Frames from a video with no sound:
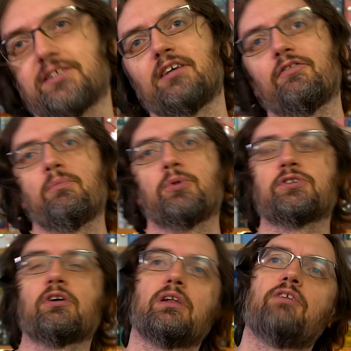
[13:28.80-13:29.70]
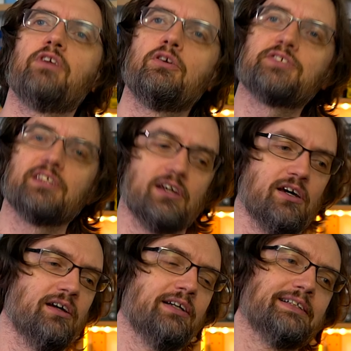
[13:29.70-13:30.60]
a tough input socket, if you're using
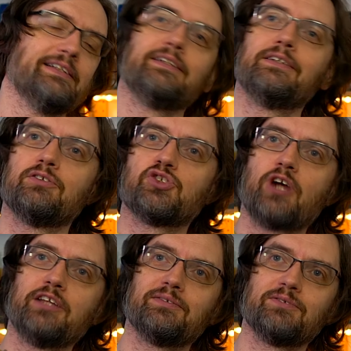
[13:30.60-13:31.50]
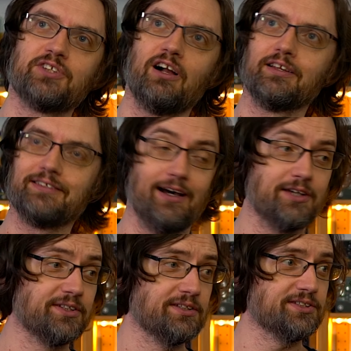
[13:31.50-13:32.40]
a Strat style guitar?
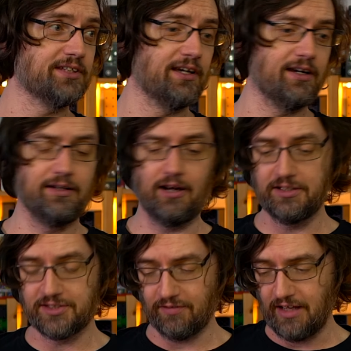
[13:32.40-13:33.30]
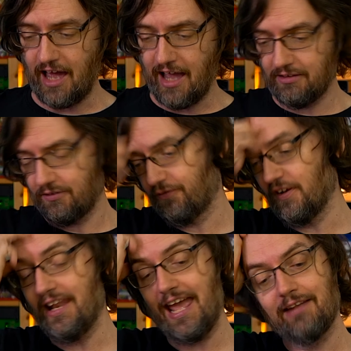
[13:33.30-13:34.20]
So this is a 1978
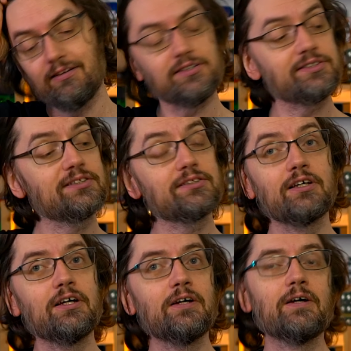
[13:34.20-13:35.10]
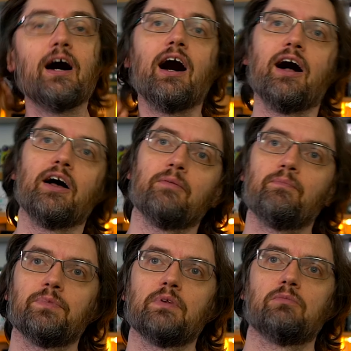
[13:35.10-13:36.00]
Fernandez
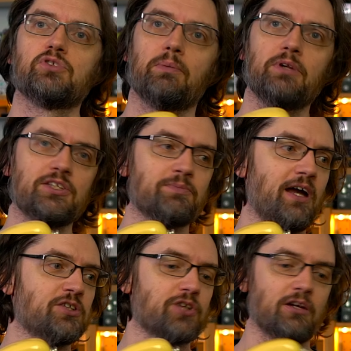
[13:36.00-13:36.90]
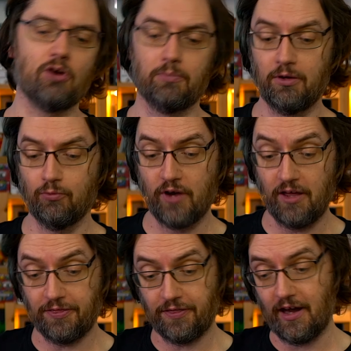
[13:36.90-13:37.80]
Japanese-made Strat copy
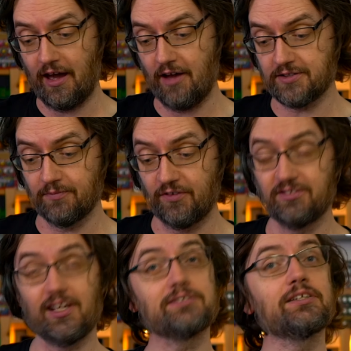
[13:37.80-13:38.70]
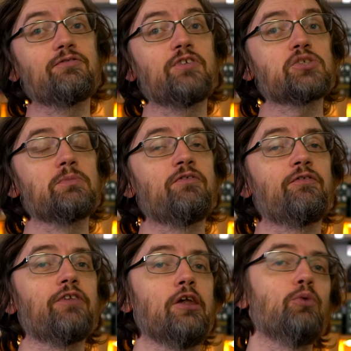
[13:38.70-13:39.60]
with some fantastic Fishman
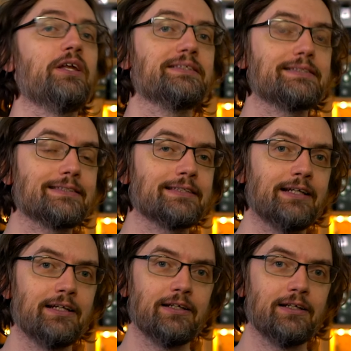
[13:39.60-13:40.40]
Fluence